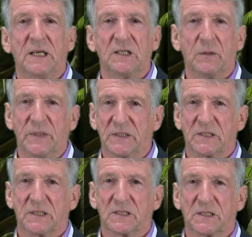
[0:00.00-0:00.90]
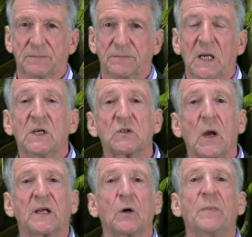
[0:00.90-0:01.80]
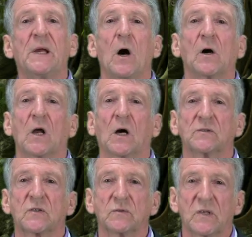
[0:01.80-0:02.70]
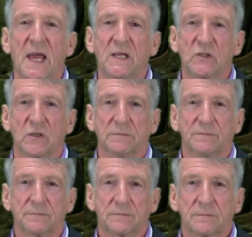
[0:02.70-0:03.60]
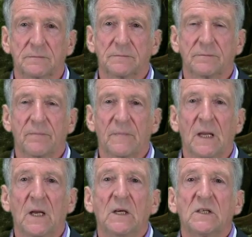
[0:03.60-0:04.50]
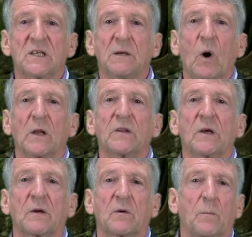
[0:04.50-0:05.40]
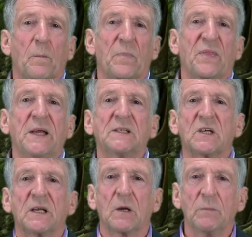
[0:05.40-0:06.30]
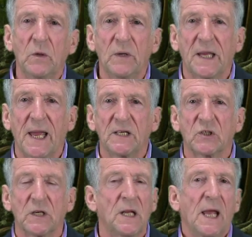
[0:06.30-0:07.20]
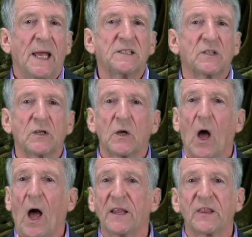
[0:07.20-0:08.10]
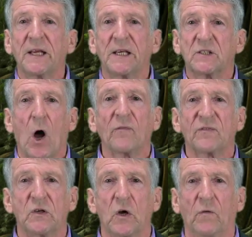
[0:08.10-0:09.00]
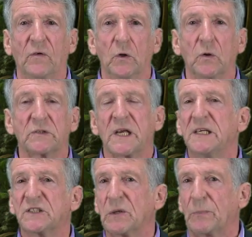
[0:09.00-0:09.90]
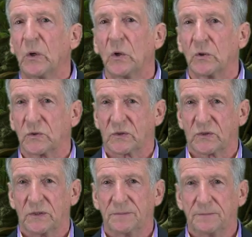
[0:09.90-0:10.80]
in the business. So it could be on consultation. You see, one of the things in communication is that I think is often overlooked is the pause.